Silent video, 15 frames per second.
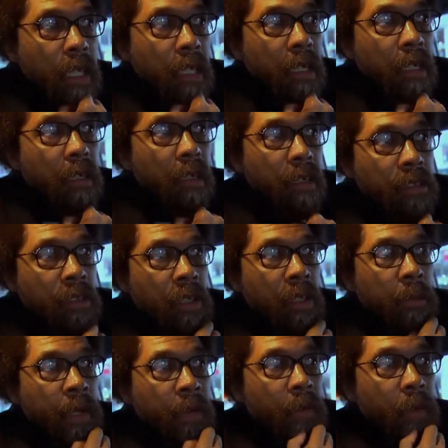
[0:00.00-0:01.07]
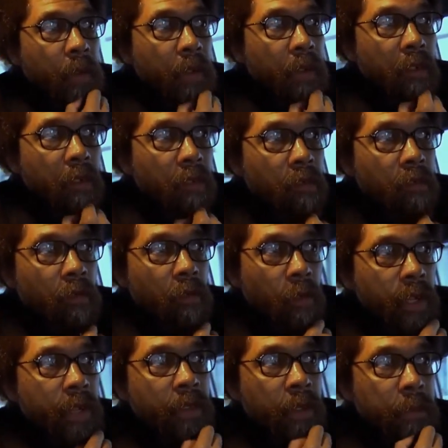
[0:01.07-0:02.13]
I talk about
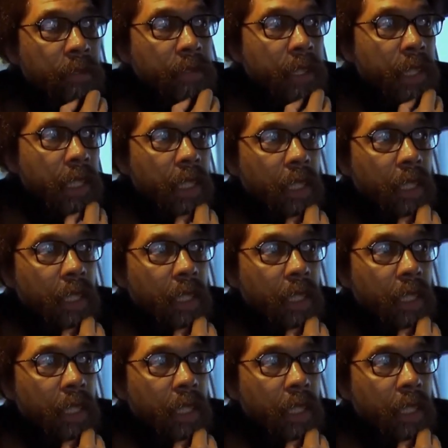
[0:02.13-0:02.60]
rhythms.